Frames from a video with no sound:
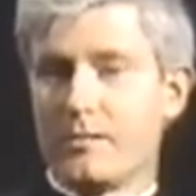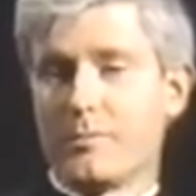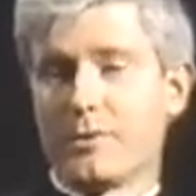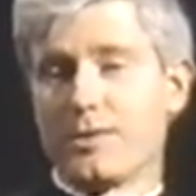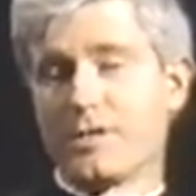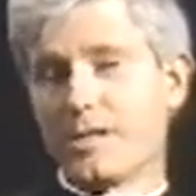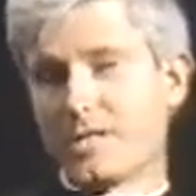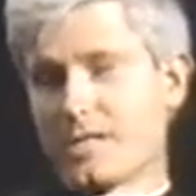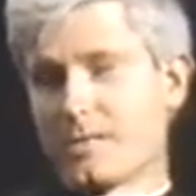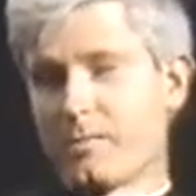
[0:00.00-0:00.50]

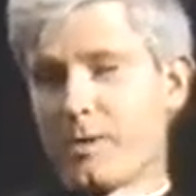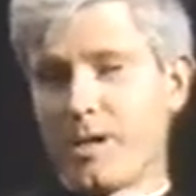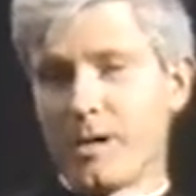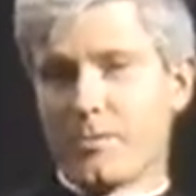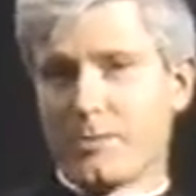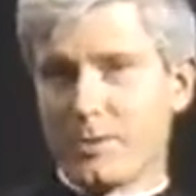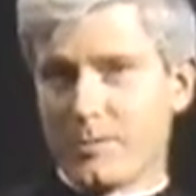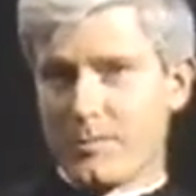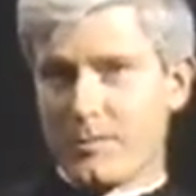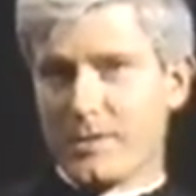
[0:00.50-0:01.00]
But the
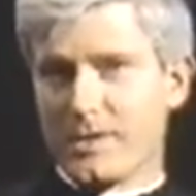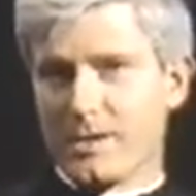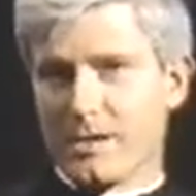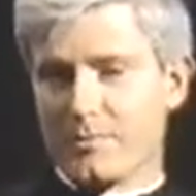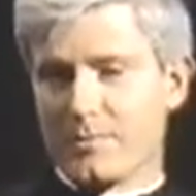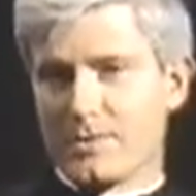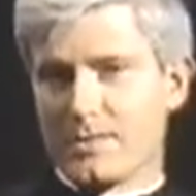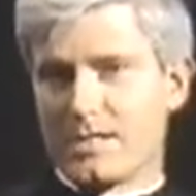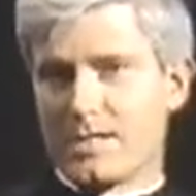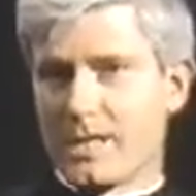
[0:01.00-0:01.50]
experiment
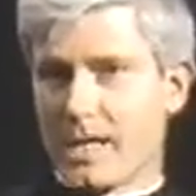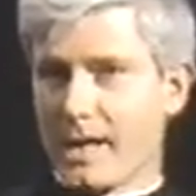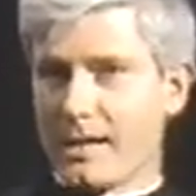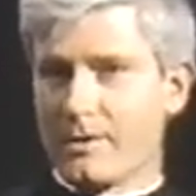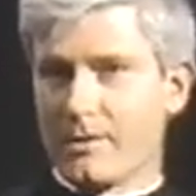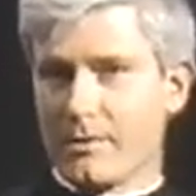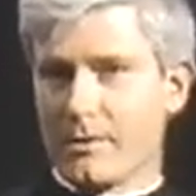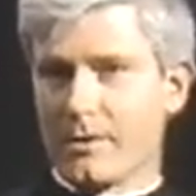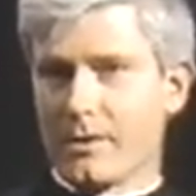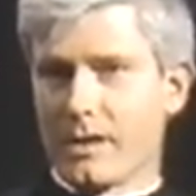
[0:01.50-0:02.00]
becomes
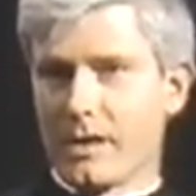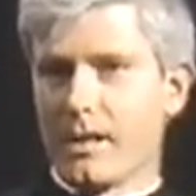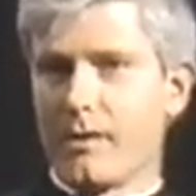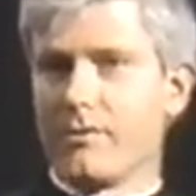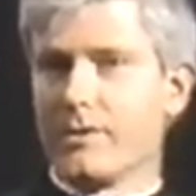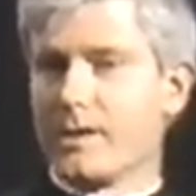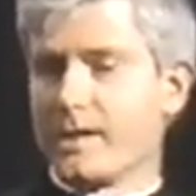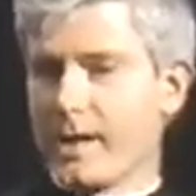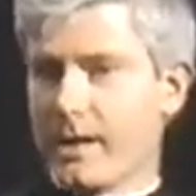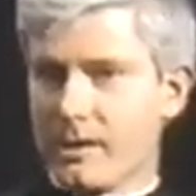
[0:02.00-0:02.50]
standard, and
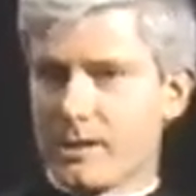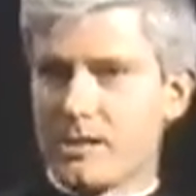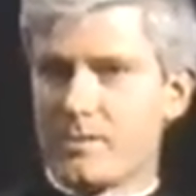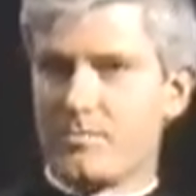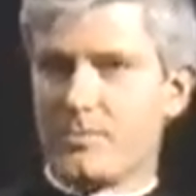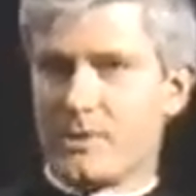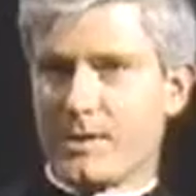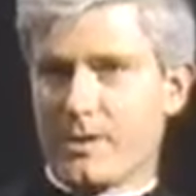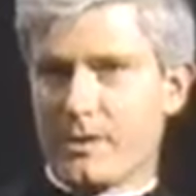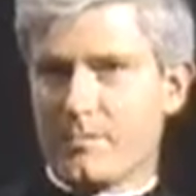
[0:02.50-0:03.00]
everything else
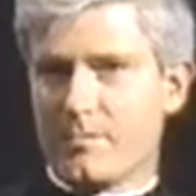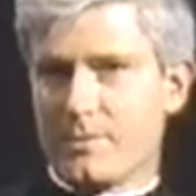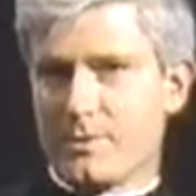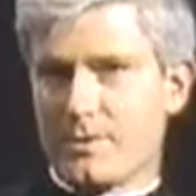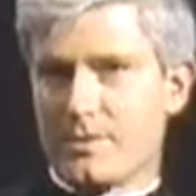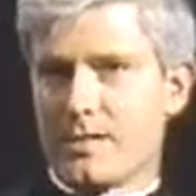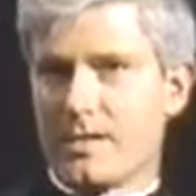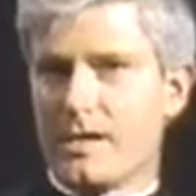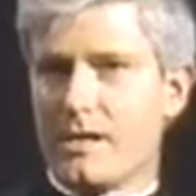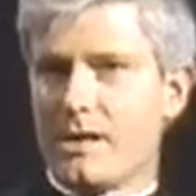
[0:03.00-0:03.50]

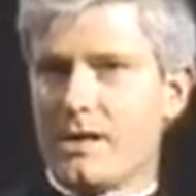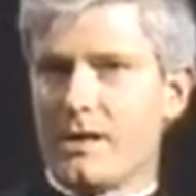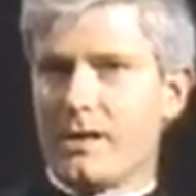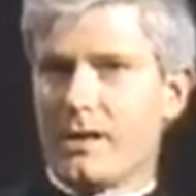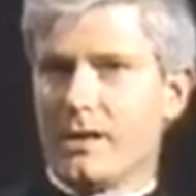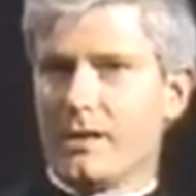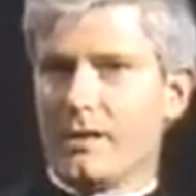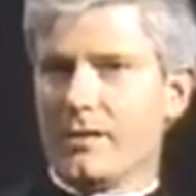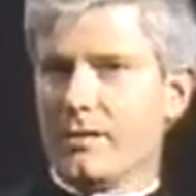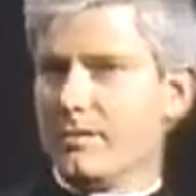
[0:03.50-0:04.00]
becomes
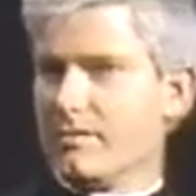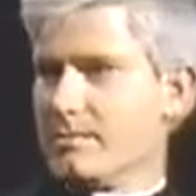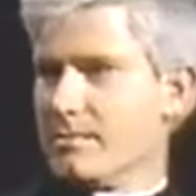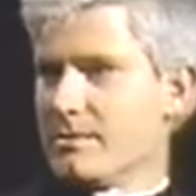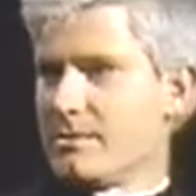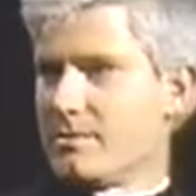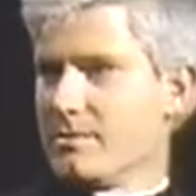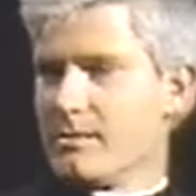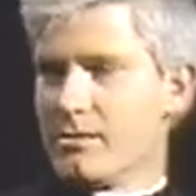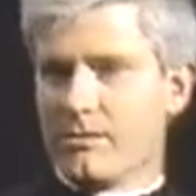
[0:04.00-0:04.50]

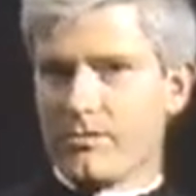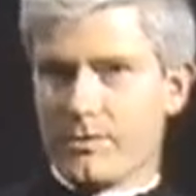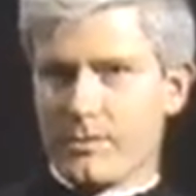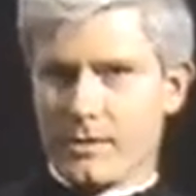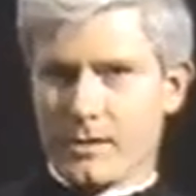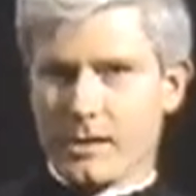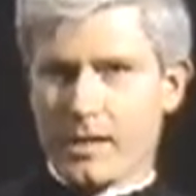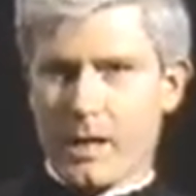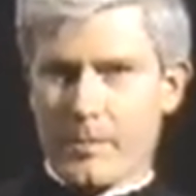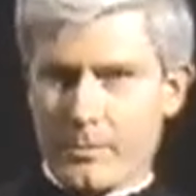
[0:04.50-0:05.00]
sort of
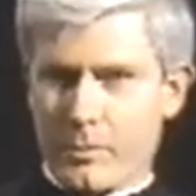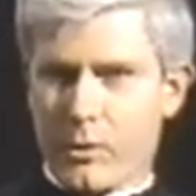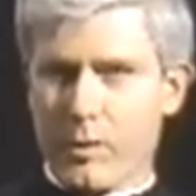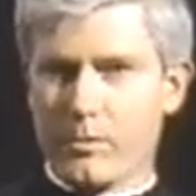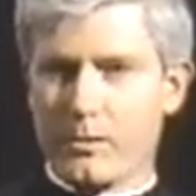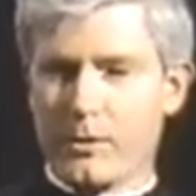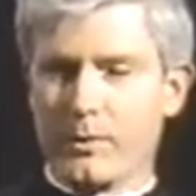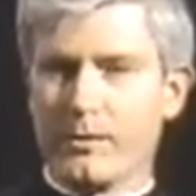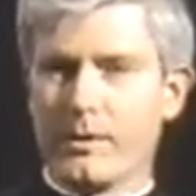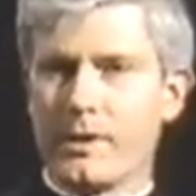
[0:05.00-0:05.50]
the
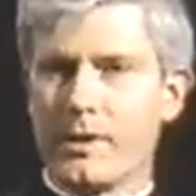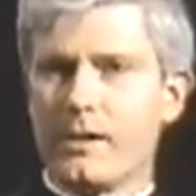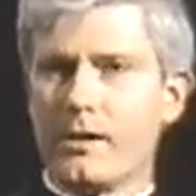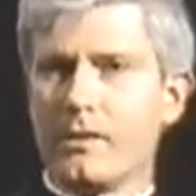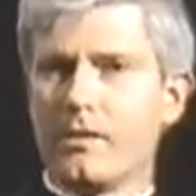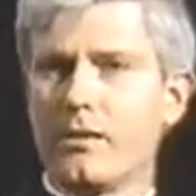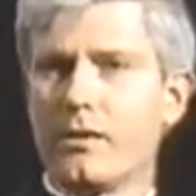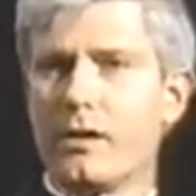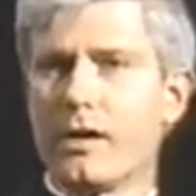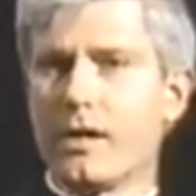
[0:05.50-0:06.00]
abnormal.
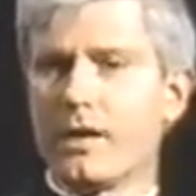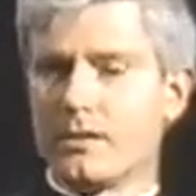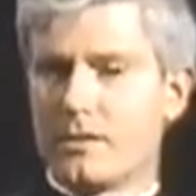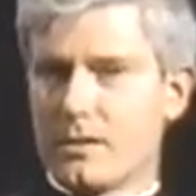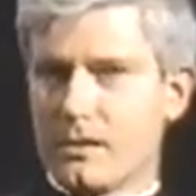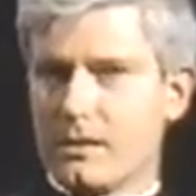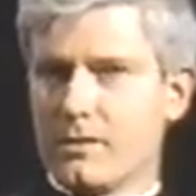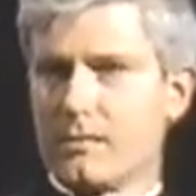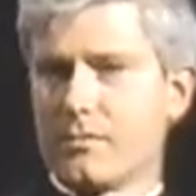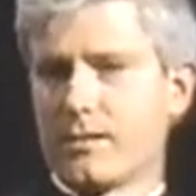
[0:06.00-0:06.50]
At
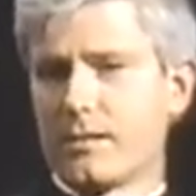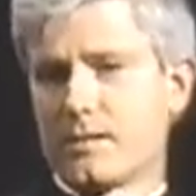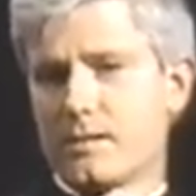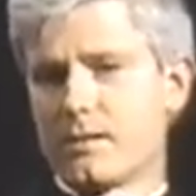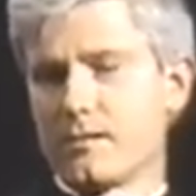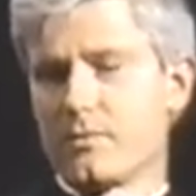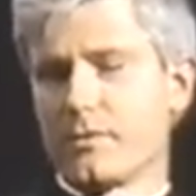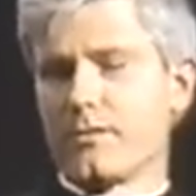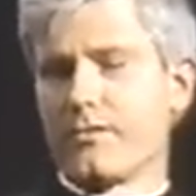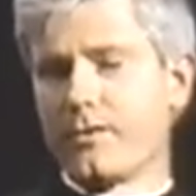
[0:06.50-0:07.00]
St.
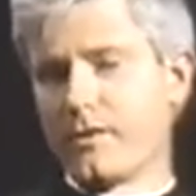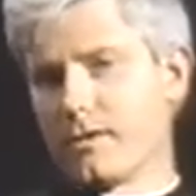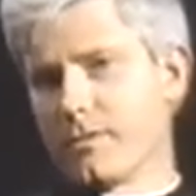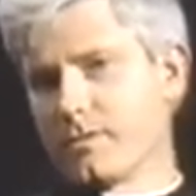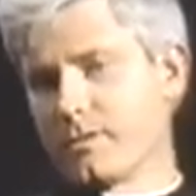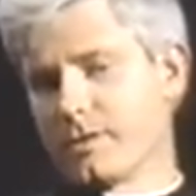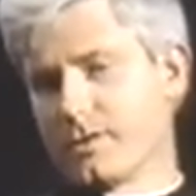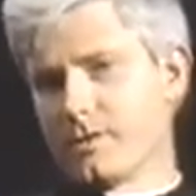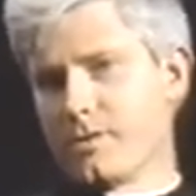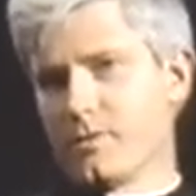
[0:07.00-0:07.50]
Teresa's, we
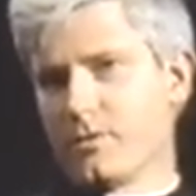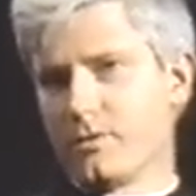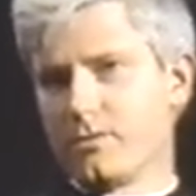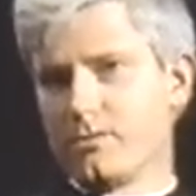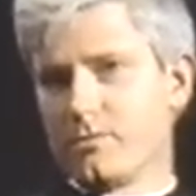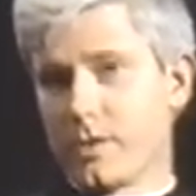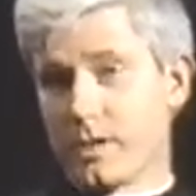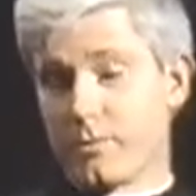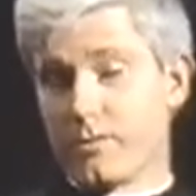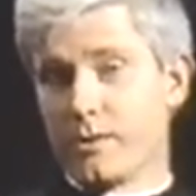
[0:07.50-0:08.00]
follow the
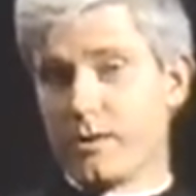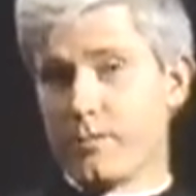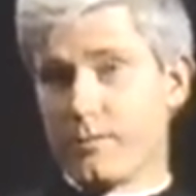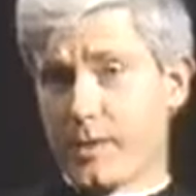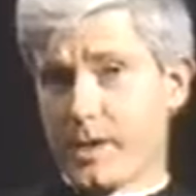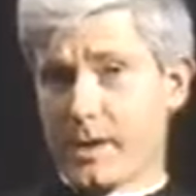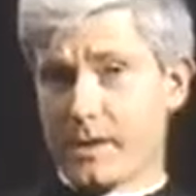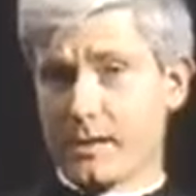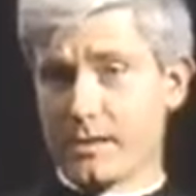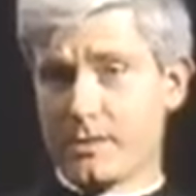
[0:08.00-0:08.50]
old Requiem
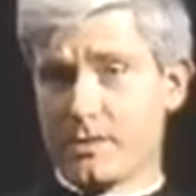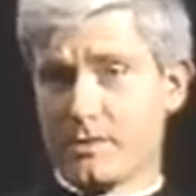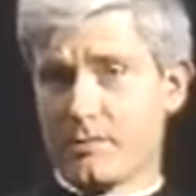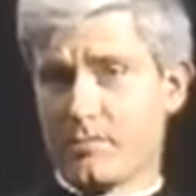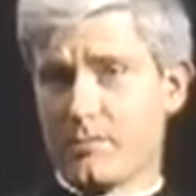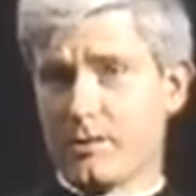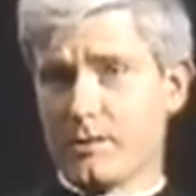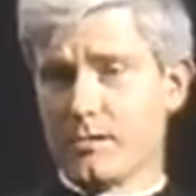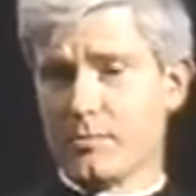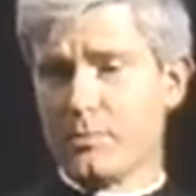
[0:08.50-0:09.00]
Mass,
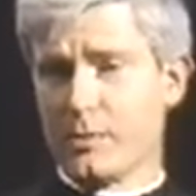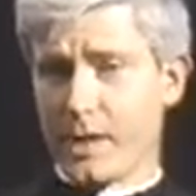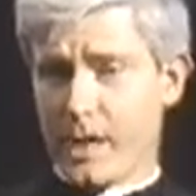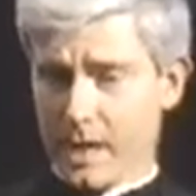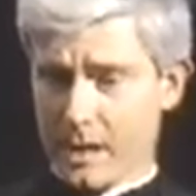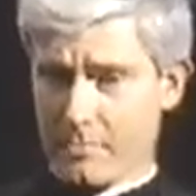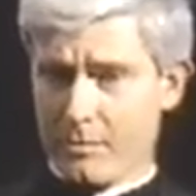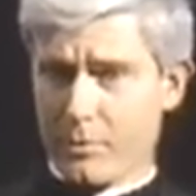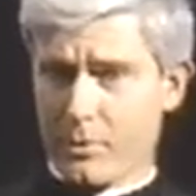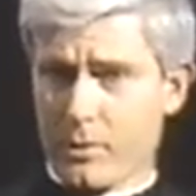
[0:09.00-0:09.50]
where the
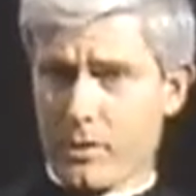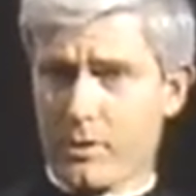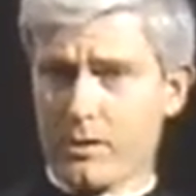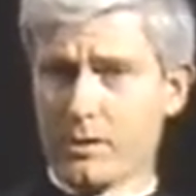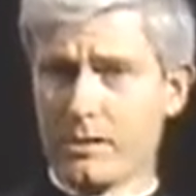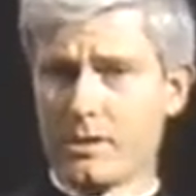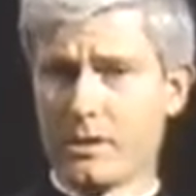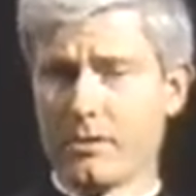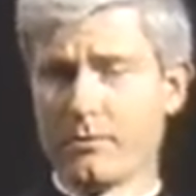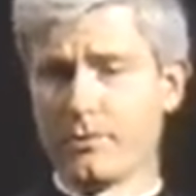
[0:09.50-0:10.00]
black
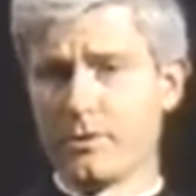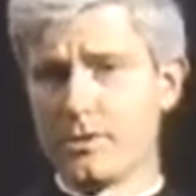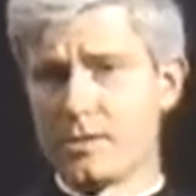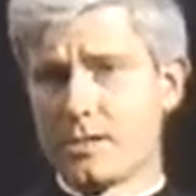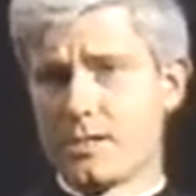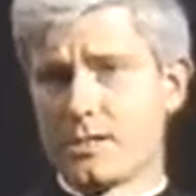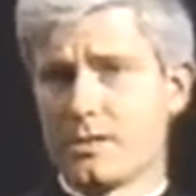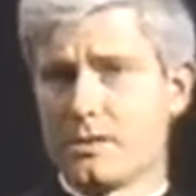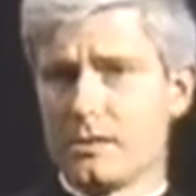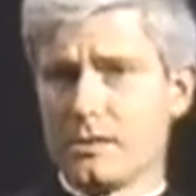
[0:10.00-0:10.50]
pall
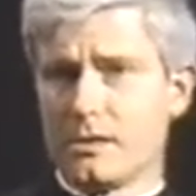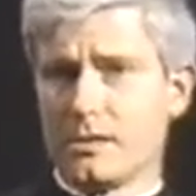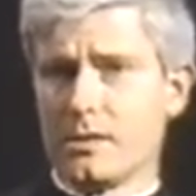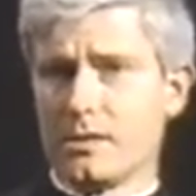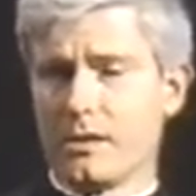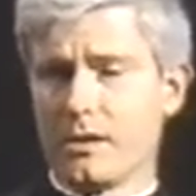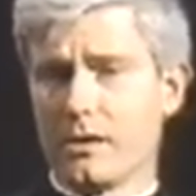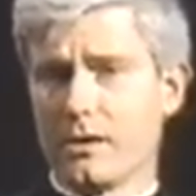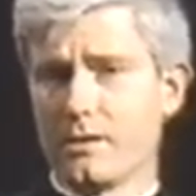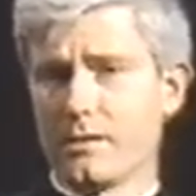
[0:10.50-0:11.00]
covers
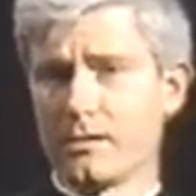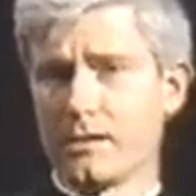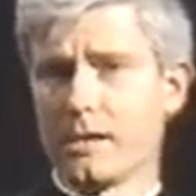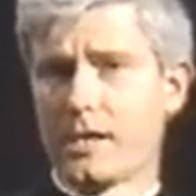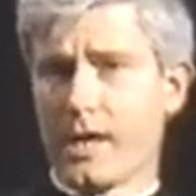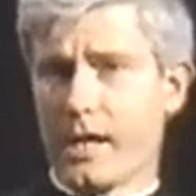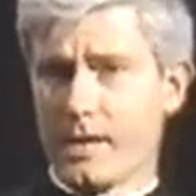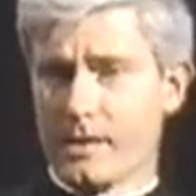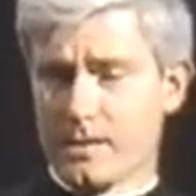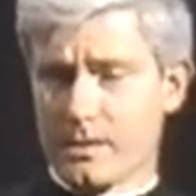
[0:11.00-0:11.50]
the
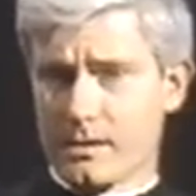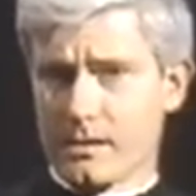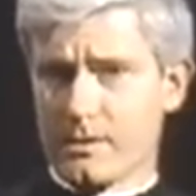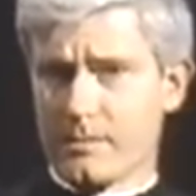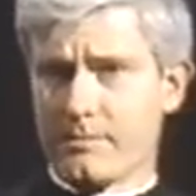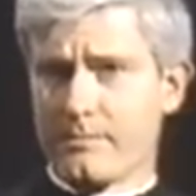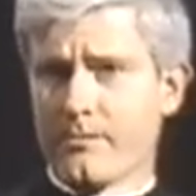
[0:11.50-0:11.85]
casket.